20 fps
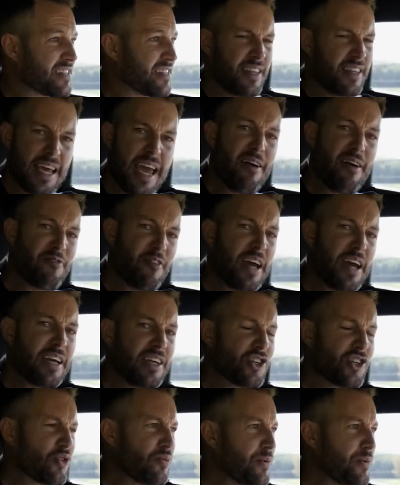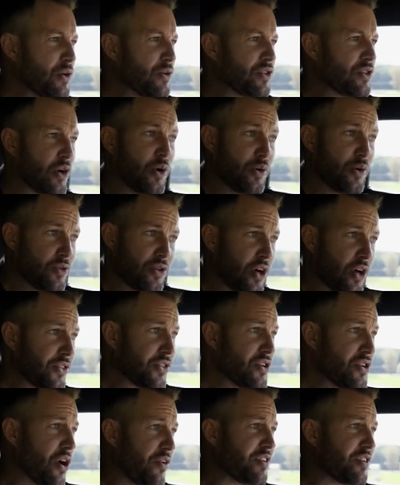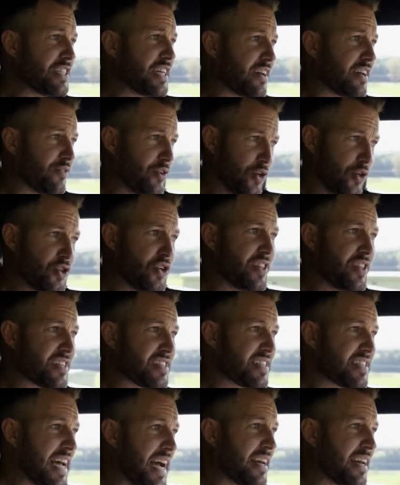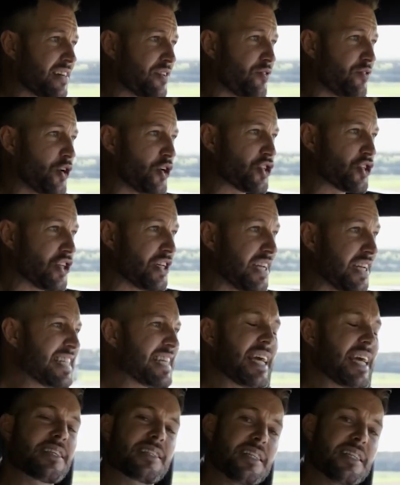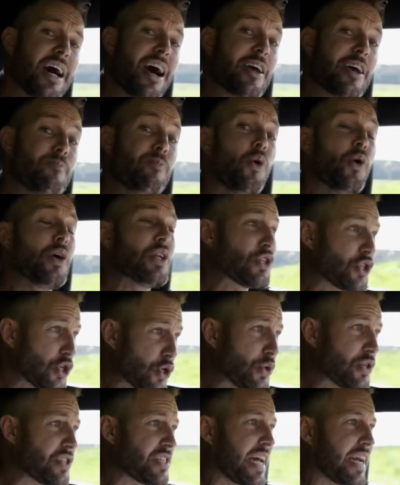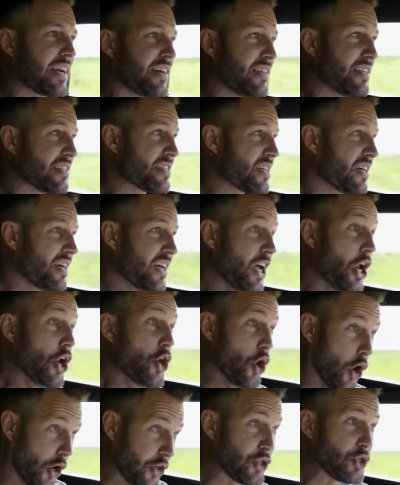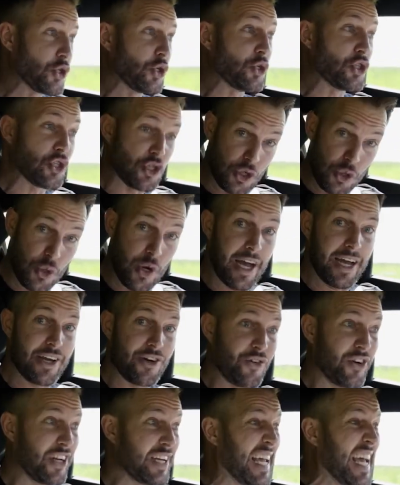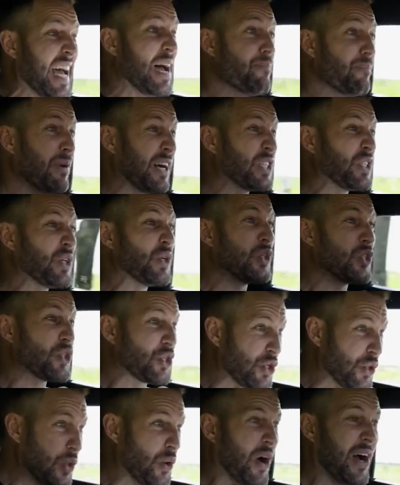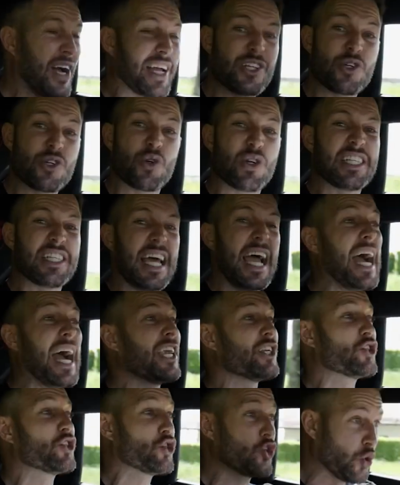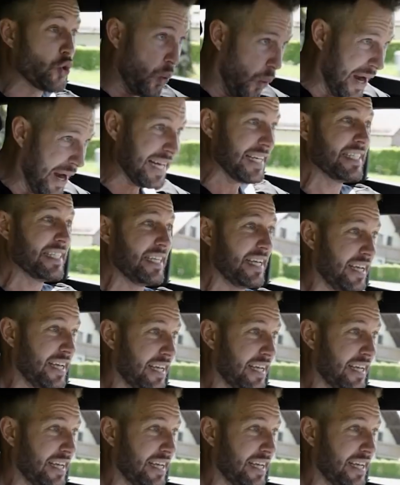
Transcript: The FA Tributo, not the NOVITEC version, the standard version, it takes 9.2 seconds. Not to 200, but to 220.